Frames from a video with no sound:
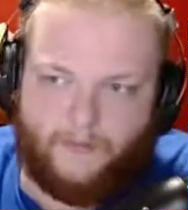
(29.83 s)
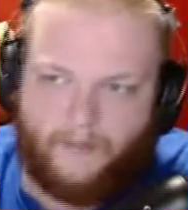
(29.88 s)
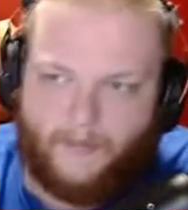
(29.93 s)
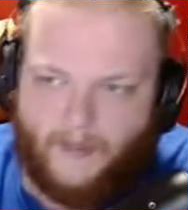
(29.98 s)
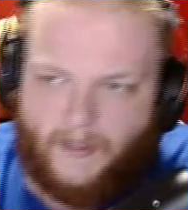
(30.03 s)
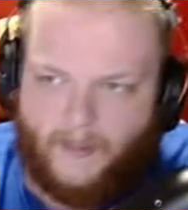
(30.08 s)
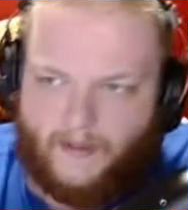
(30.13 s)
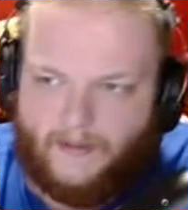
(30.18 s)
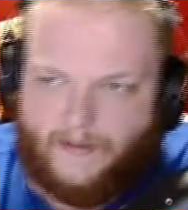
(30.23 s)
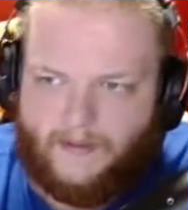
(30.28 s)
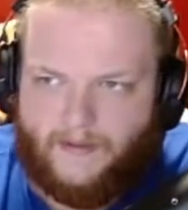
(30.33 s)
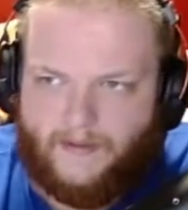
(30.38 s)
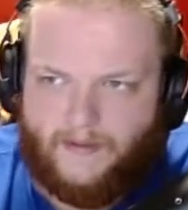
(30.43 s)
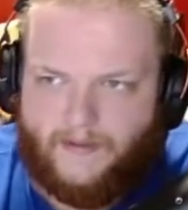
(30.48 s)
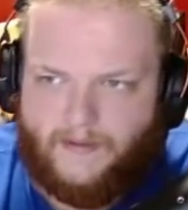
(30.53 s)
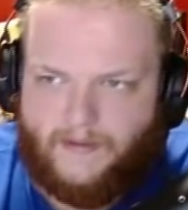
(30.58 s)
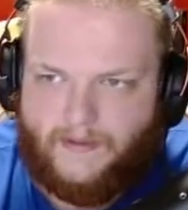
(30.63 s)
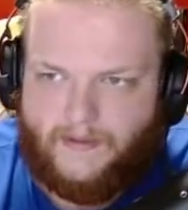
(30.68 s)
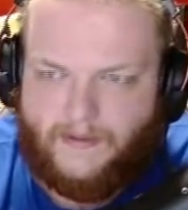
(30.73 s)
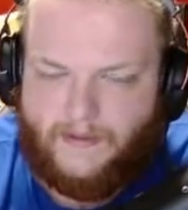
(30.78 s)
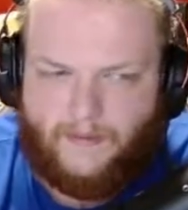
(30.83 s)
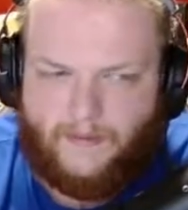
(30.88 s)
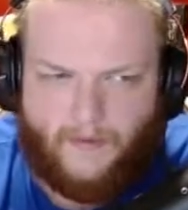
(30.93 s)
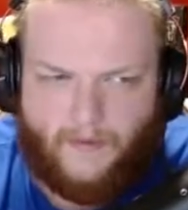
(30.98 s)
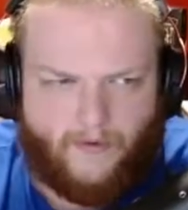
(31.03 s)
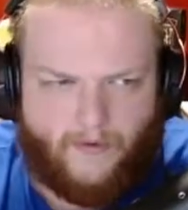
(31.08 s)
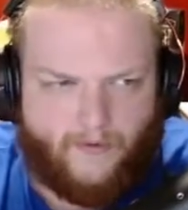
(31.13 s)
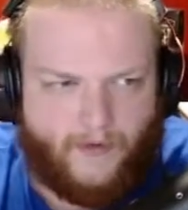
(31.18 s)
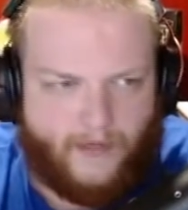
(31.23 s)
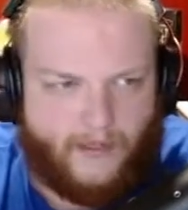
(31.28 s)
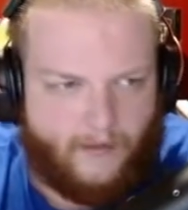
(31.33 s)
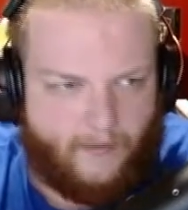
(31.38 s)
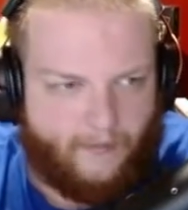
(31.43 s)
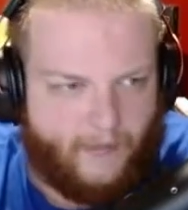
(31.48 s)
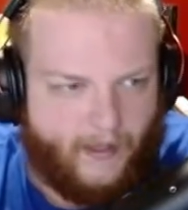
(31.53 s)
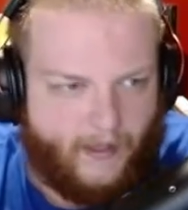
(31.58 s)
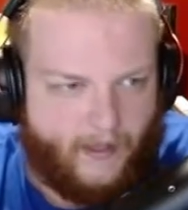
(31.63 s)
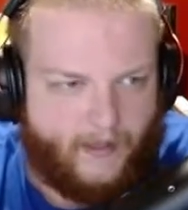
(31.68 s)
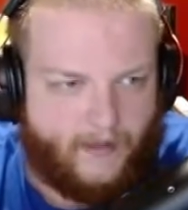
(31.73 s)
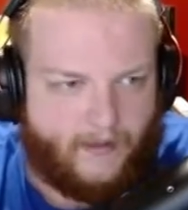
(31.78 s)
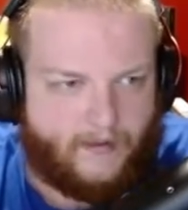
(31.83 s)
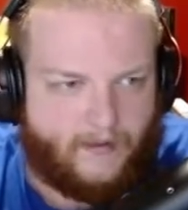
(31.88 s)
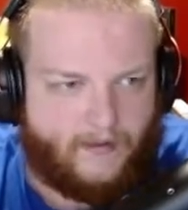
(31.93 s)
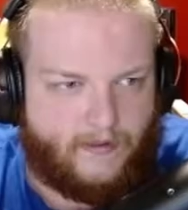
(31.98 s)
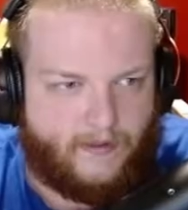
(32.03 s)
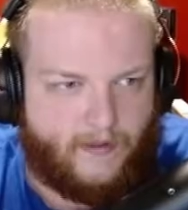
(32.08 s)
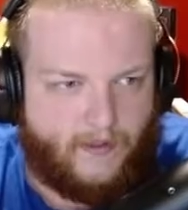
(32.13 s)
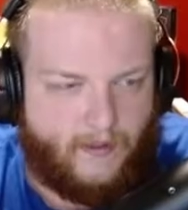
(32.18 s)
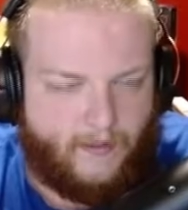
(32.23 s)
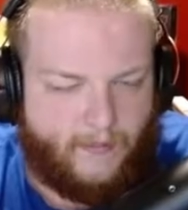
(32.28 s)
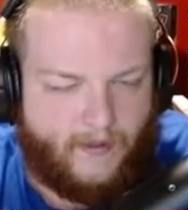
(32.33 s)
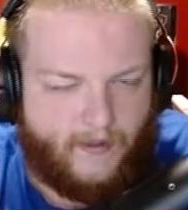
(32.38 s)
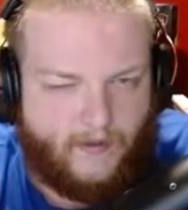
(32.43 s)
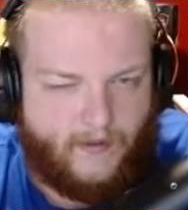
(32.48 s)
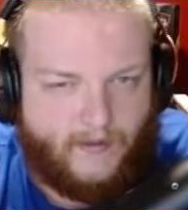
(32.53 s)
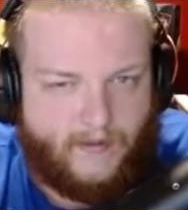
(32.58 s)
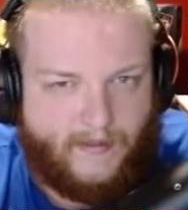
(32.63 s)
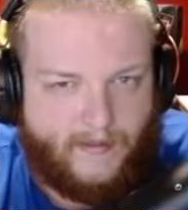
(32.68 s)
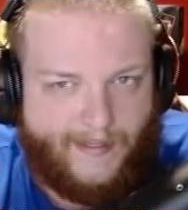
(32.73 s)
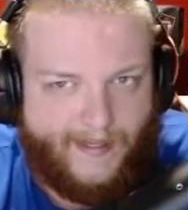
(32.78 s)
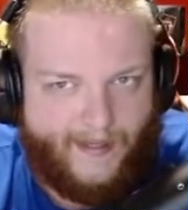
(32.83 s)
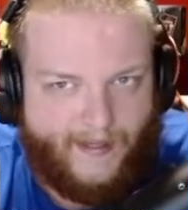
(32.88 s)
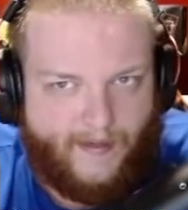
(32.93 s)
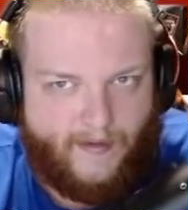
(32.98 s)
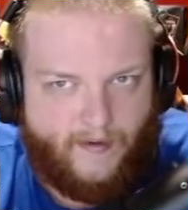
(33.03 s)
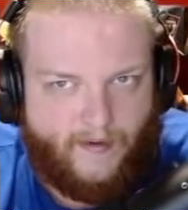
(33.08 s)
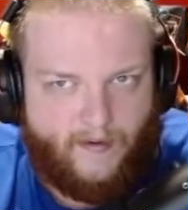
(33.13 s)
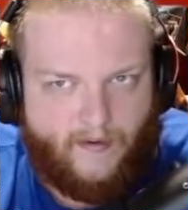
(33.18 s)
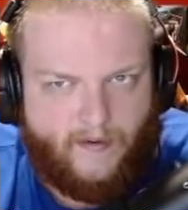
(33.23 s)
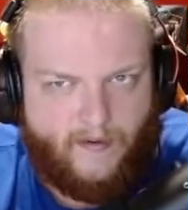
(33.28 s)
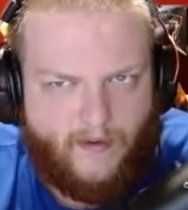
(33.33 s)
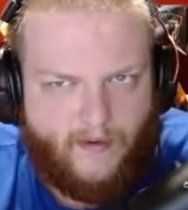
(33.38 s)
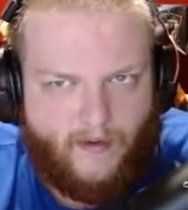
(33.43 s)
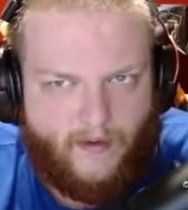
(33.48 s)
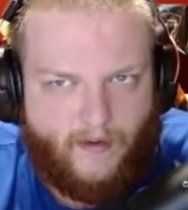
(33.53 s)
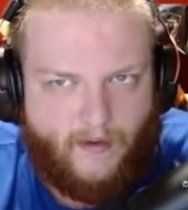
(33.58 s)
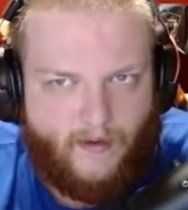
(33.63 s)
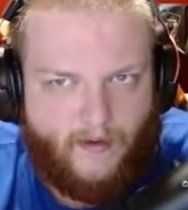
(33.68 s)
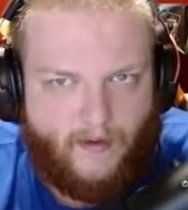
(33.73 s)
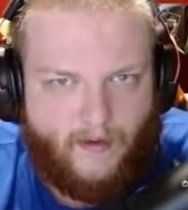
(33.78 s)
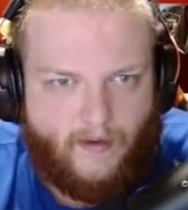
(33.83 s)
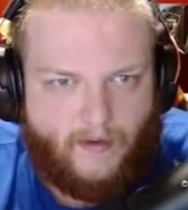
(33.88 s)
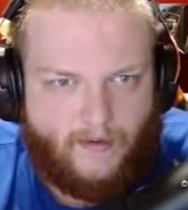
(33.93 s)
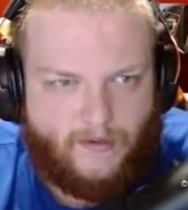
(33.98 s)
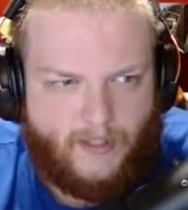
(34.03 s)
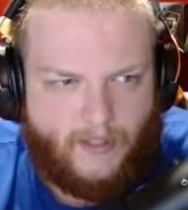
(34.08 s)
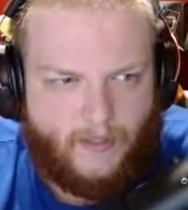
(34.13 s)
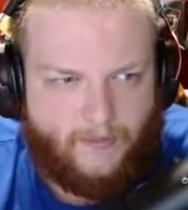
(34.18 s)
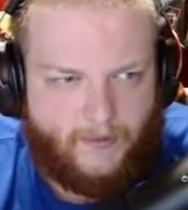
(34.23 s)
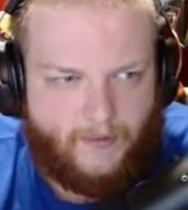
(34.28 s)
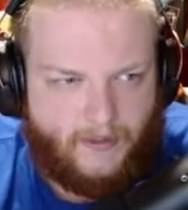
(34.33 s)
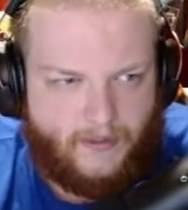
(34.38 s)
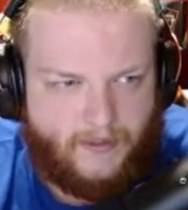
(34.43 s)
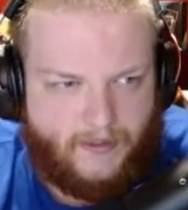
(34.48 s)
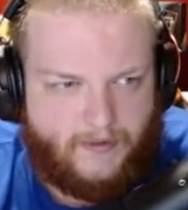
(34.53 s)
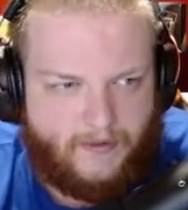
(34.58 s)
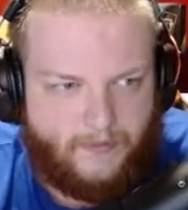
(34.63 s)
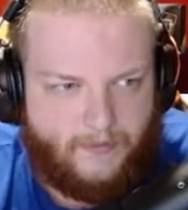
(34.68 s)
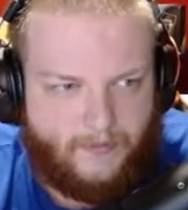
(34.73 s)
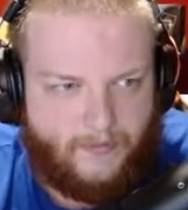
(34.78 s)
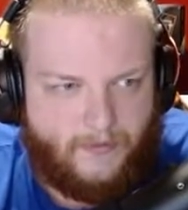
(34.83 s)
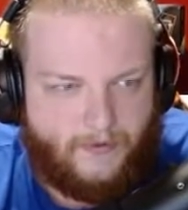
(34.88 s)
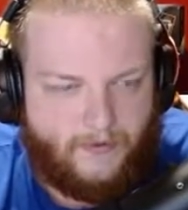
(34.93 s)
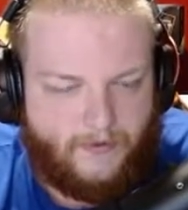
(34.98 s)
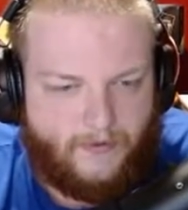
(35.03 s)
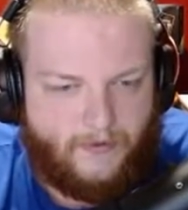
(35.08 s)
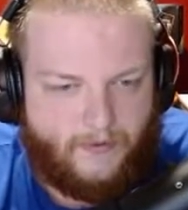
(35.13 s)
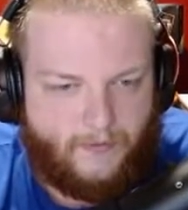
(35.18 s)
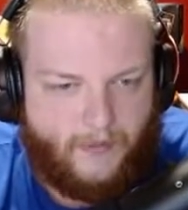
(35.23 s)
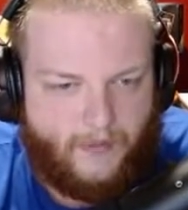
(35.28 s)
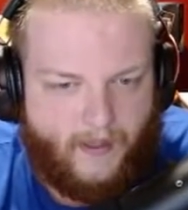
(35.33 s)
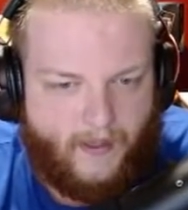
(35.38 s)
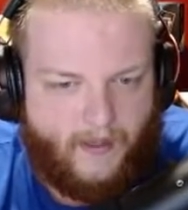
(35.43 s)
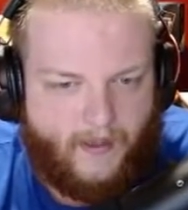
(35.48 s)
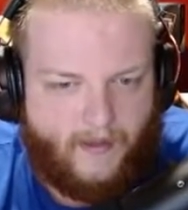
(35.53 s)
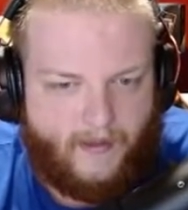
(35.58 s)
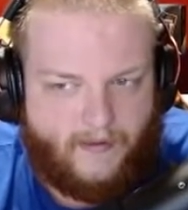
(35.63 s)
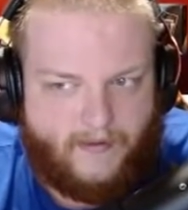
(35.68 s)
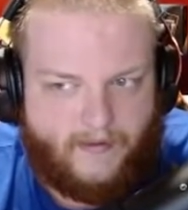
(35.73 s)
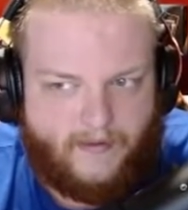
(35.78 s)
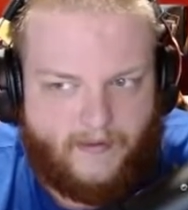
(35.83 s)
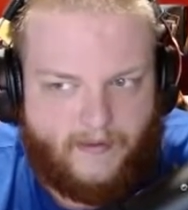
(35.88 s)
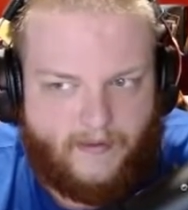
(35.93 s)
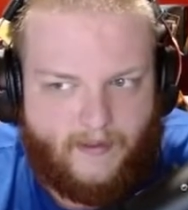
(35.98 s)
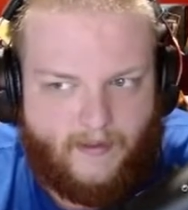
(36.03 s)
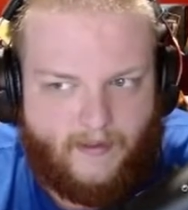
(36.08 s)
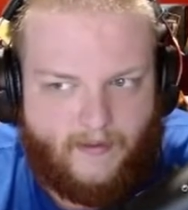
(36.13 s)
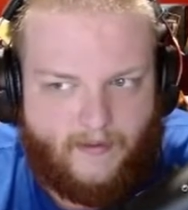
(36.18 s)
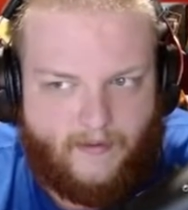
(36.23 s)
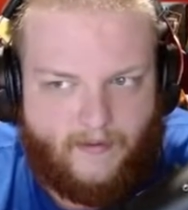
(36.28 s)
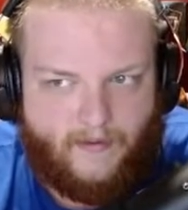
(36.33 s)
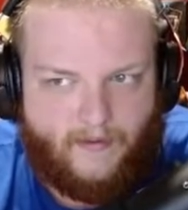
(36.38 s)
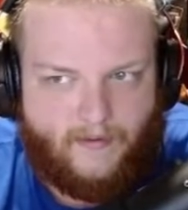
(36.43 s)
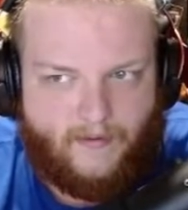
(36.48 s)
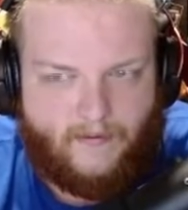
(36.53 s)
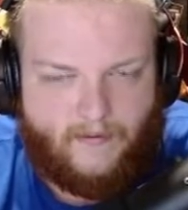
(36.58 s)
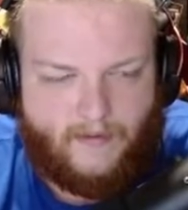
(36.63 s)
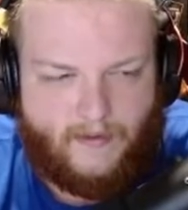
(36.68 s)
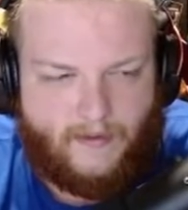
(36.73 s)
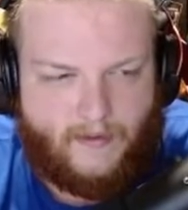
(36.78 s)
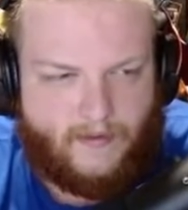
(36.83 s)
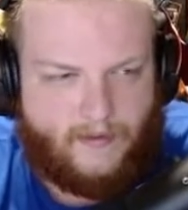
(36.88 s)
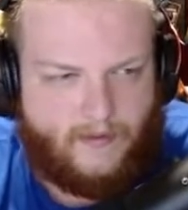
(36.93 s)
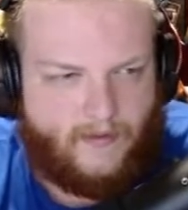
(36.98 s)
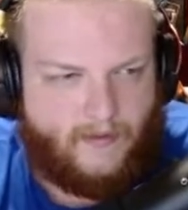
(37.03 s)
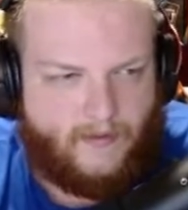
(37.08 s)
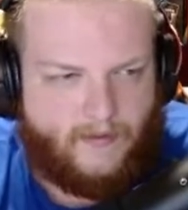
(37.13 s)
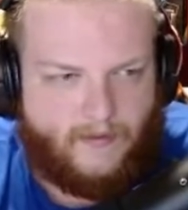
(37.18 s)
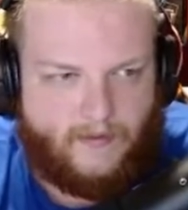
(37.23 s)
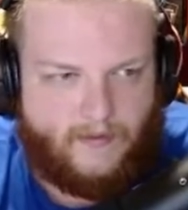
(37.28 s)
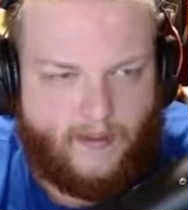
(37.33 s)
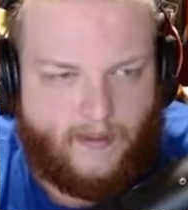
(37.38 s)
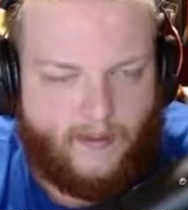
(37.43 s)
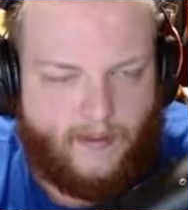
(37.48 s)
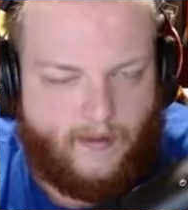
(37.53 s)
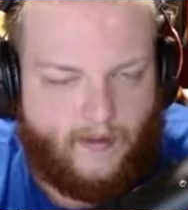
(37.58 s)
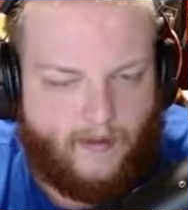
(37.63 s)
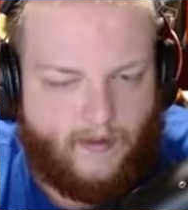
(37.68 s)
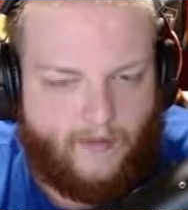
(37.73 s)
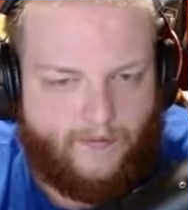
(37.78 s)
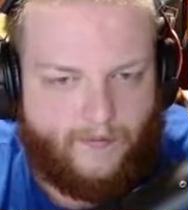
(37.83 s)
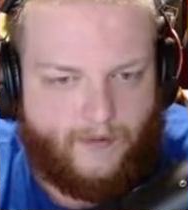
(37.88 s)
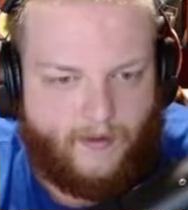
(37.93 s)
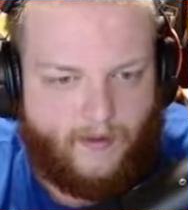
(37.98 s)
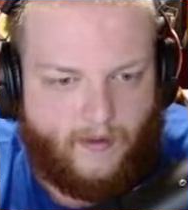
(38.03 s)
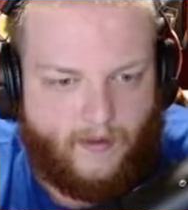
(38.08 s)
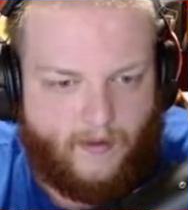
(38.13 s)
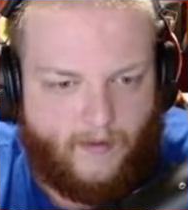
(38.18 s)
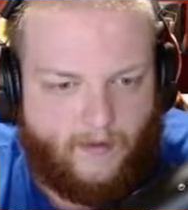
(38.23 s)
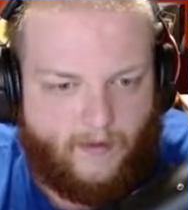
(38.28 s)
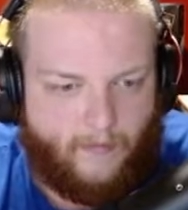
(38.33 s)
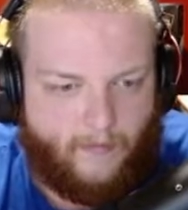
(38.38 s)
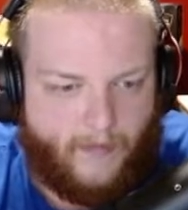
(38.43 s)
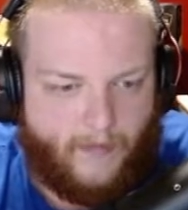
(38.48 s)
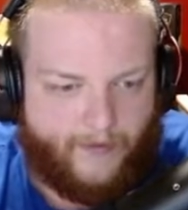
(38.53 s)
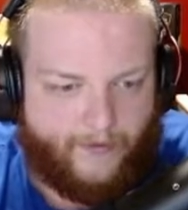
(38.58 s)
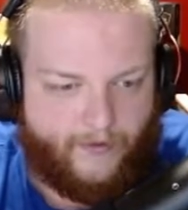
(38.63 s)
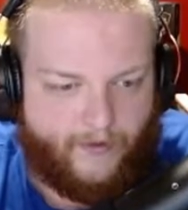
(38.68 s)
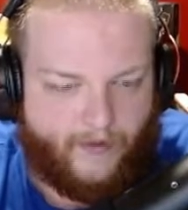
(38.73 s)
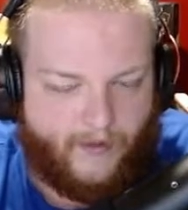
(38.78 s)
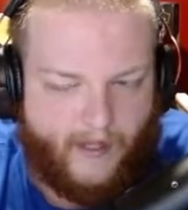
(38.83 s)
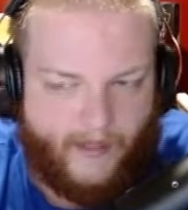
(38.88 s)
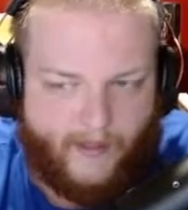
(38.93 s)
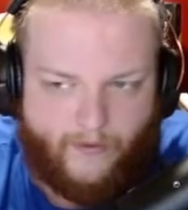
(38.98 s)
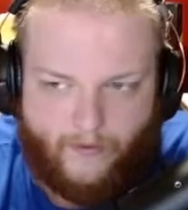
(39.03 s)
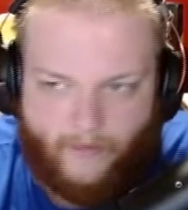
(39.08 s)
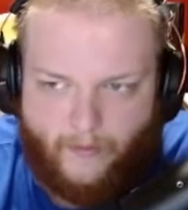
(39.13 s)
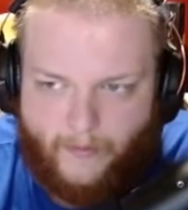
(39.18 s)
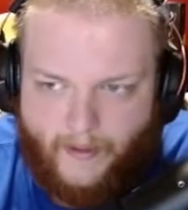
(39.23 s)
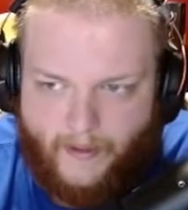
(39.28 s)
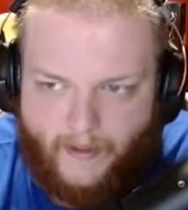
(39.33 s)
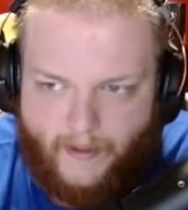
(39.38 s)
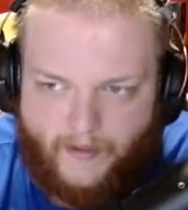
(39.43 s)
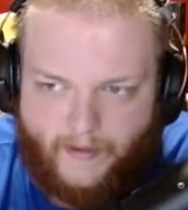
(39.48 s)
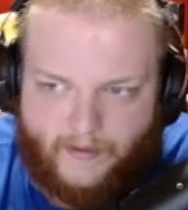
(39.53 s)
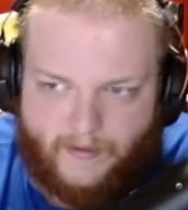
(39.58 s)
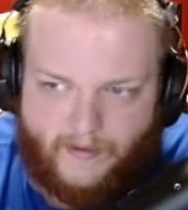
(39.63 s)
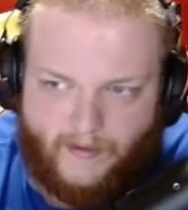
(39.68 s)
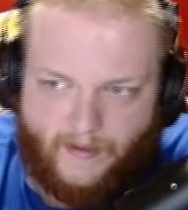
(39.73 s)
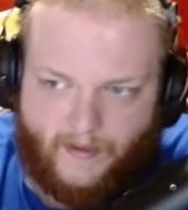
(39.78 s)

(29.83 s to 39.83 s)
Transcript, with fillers: boxes, some other random packs. I got about 10 Japanese booster packs, and like 10, 11 Magic Gathering packs.